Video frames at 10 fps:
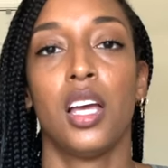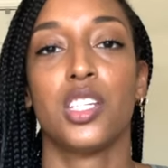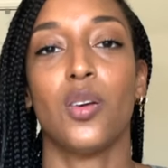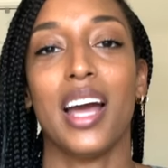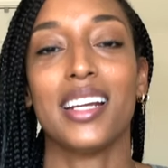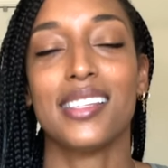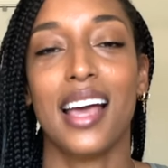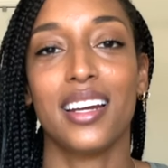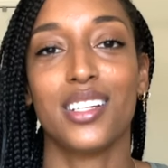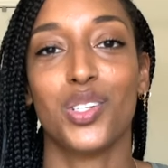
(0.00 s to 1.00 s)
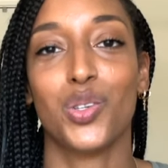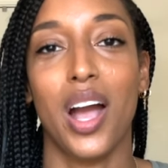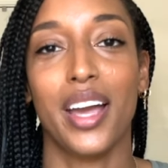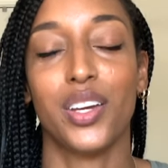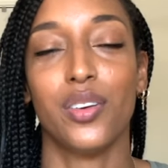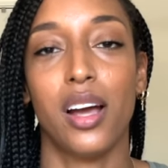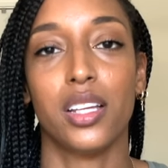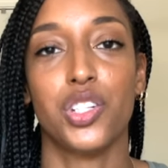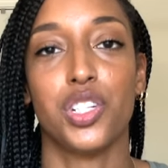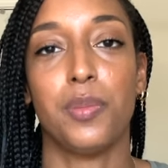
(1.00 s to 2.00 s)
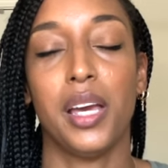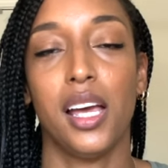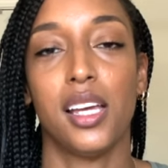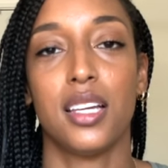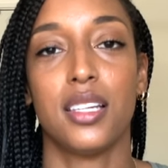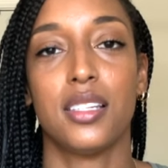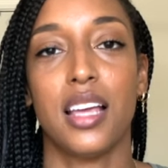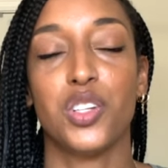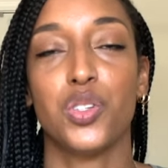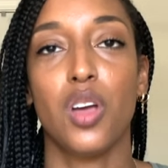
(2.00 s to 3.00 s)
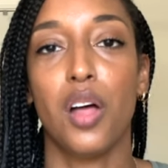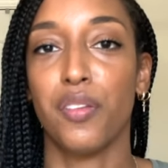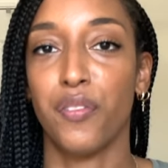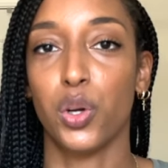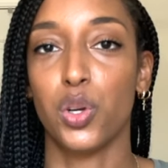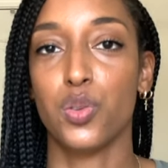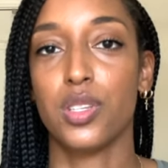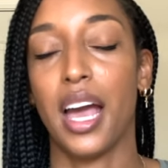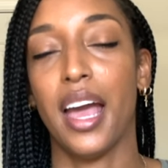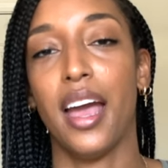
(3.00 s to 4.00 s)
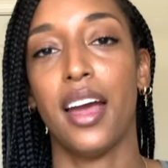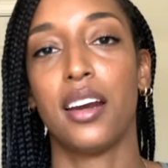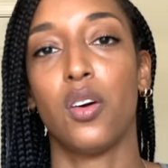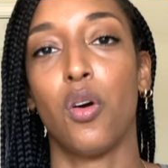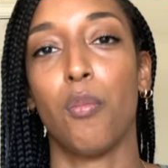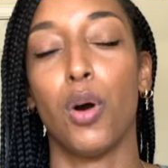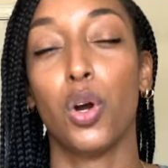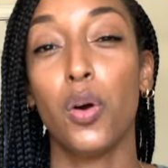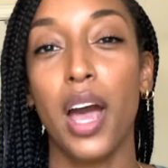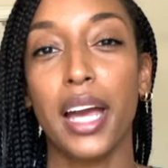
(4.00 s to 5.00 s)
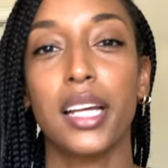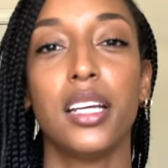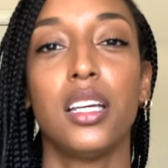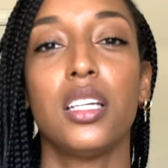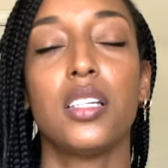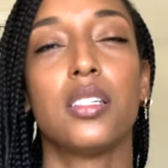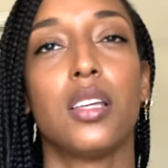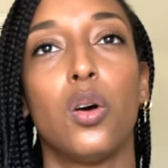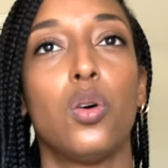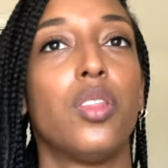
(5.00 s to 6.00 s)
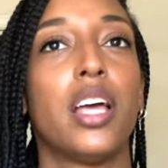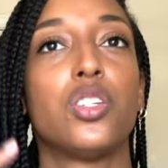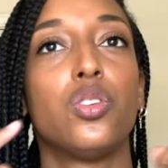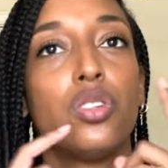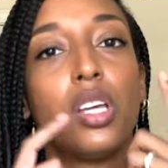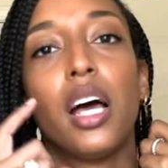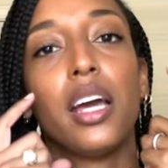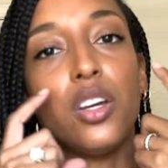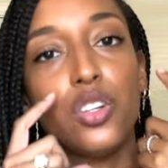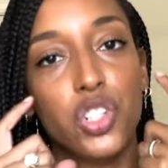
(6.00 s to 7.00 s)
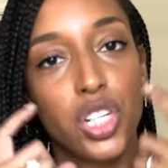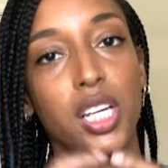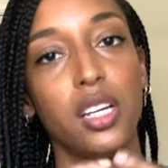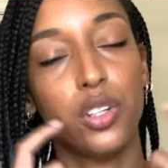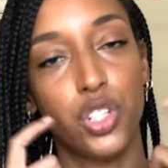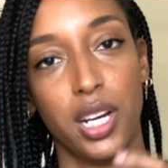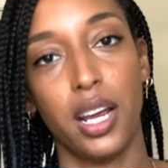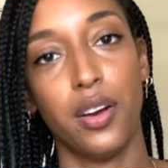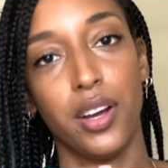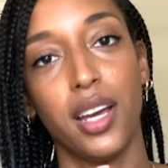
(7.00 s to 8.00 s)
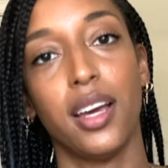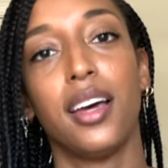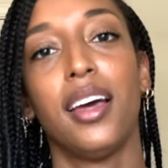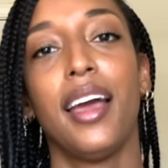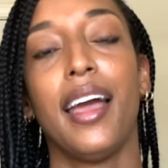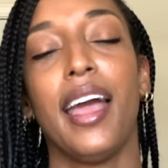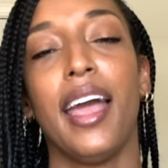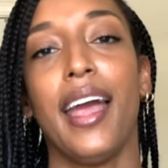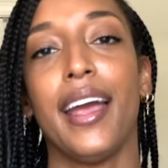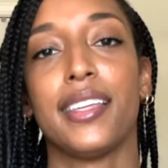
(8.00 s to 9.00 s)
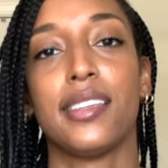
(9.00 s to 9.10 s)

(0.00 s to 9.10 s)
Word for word: So I decided to try Curology because as you saw in the photos, I had hormonal acne. So that's usually like your cheek, chin area. And